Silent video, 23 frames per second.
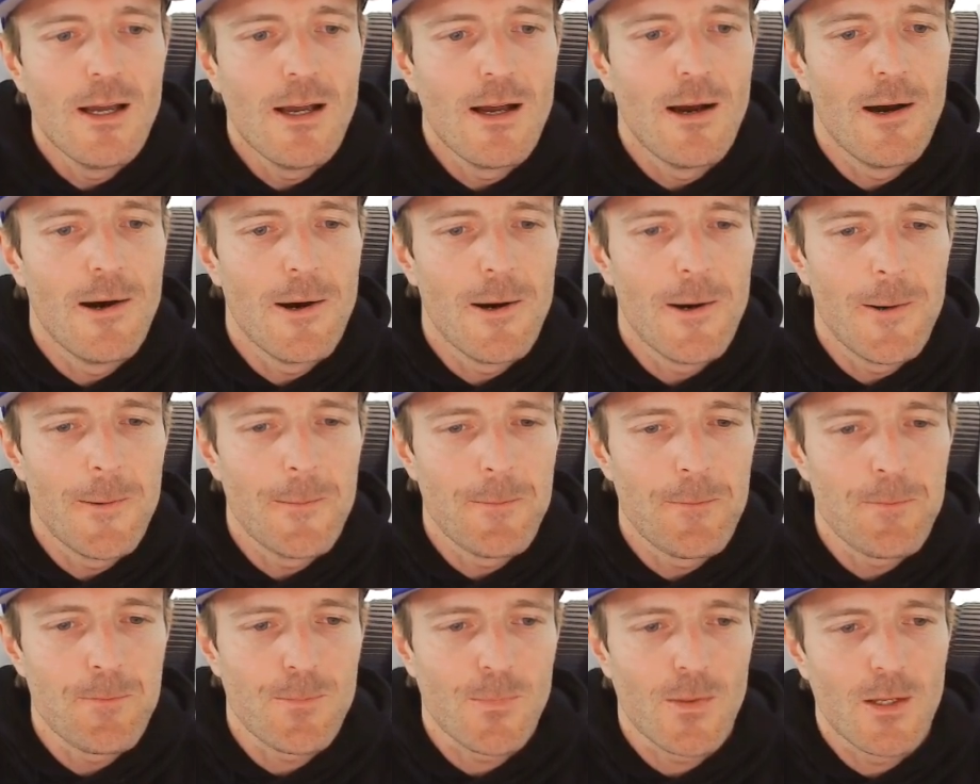
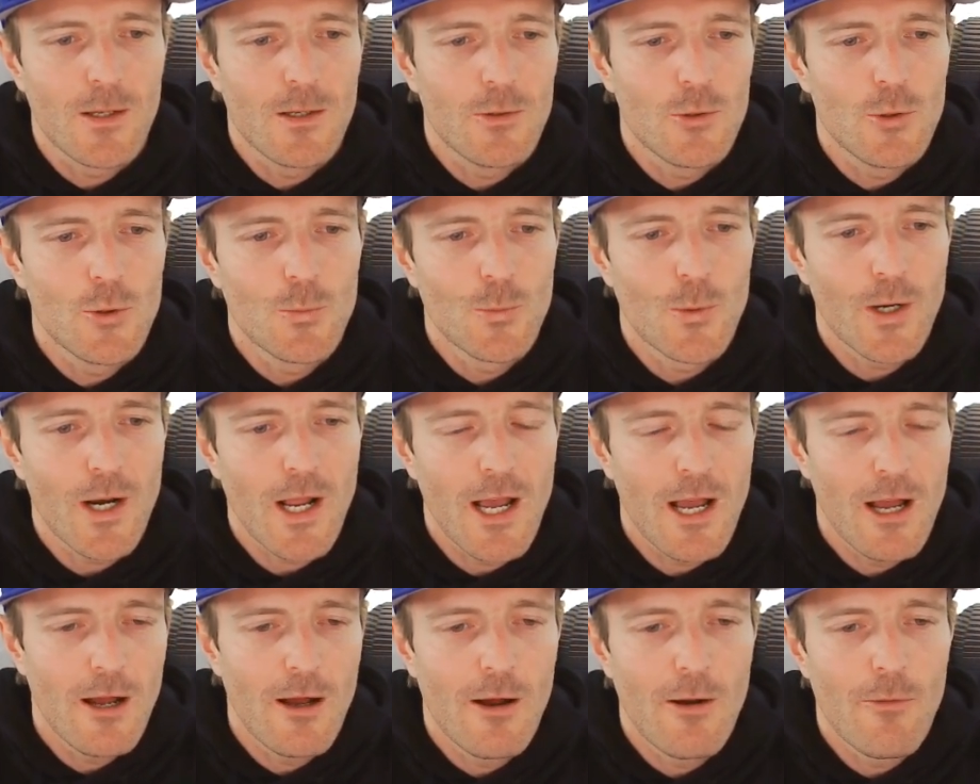you would
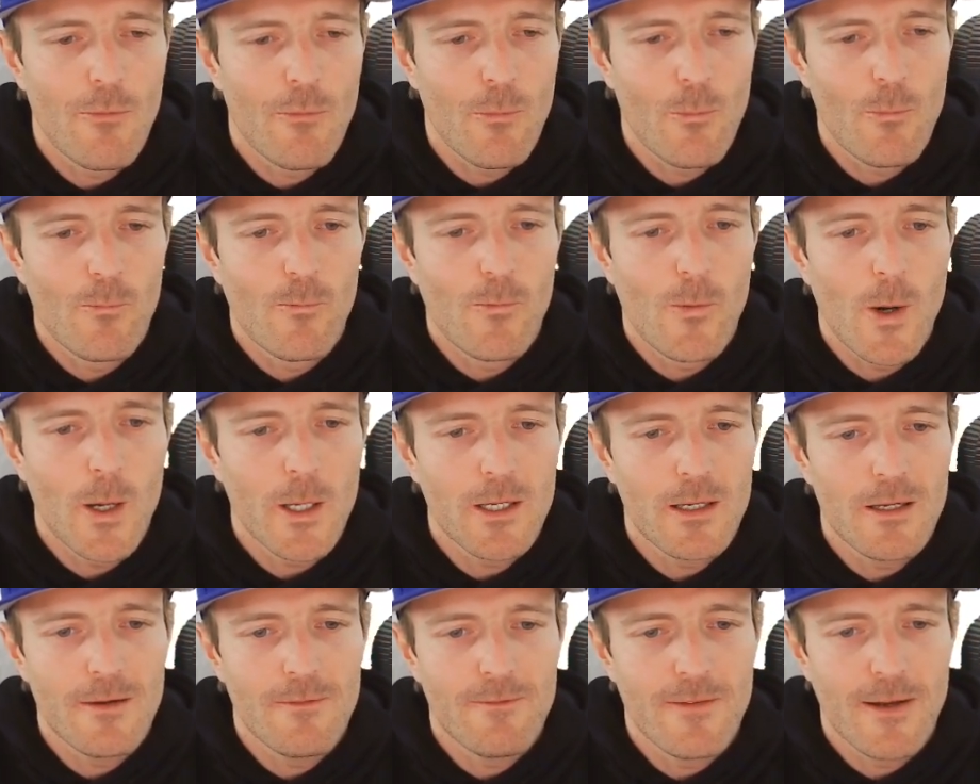have
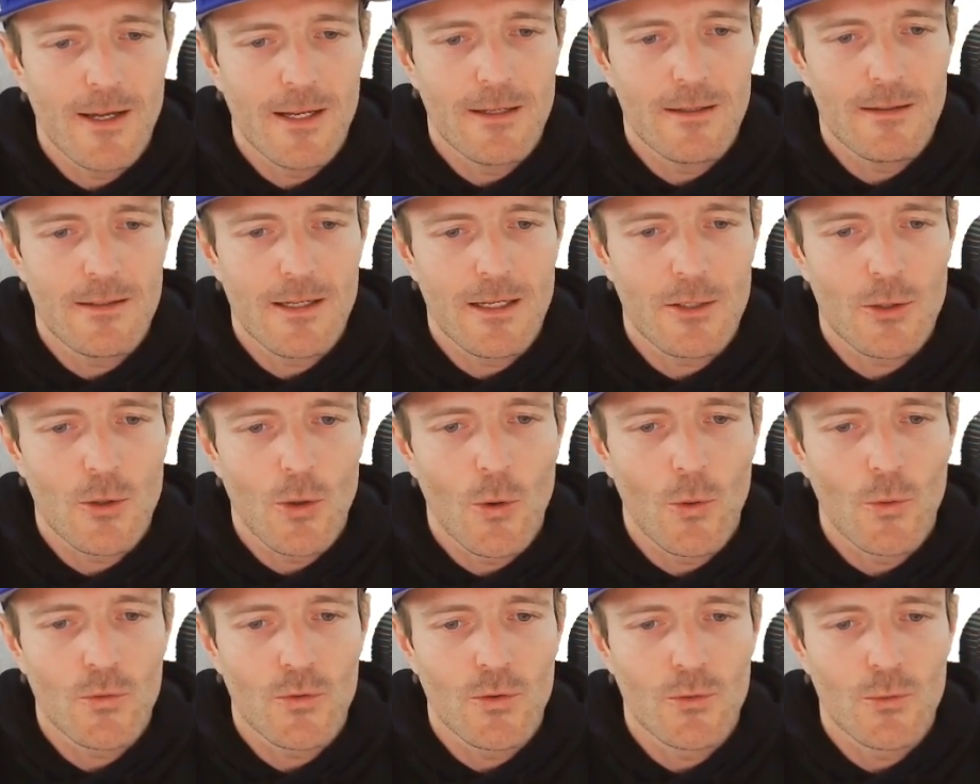one event that
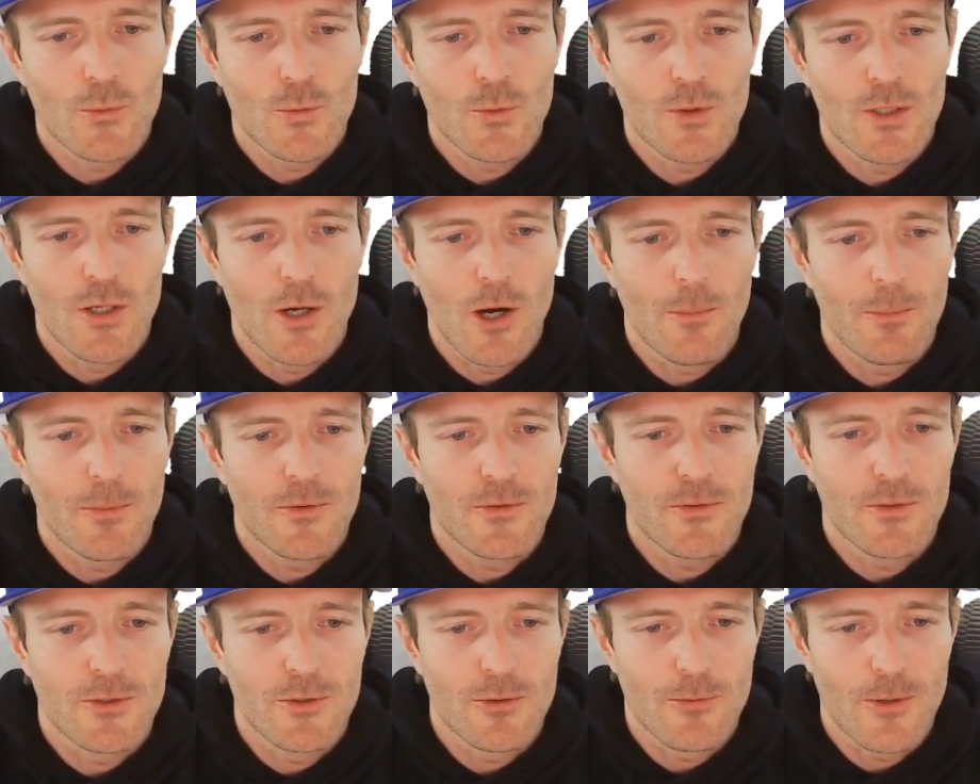goes into the
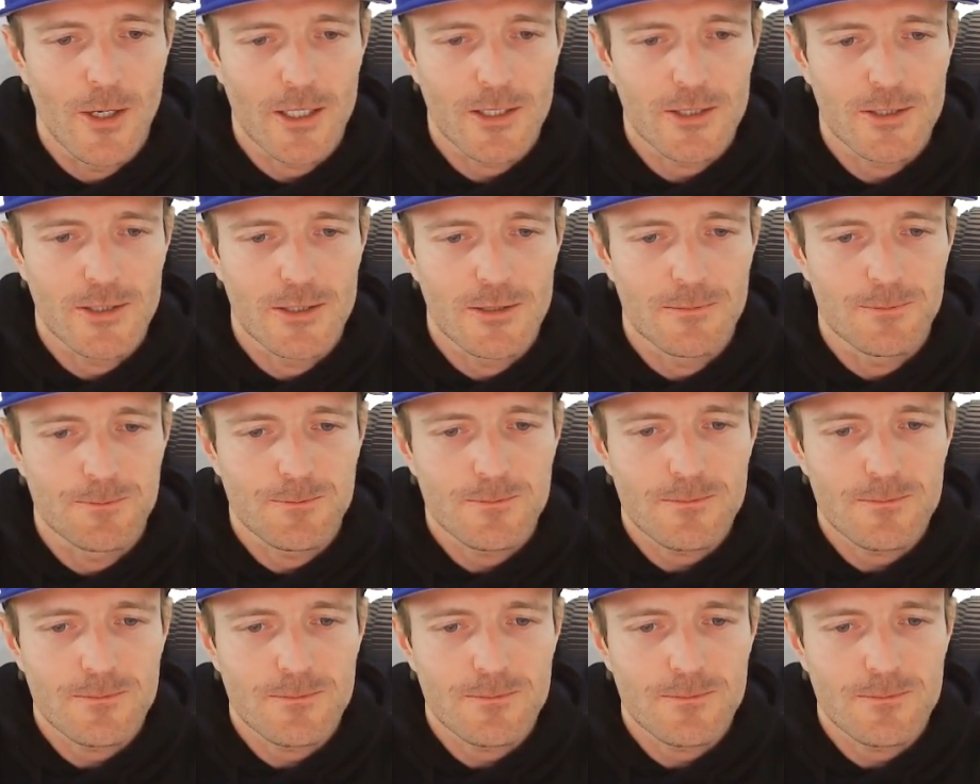opposite direction.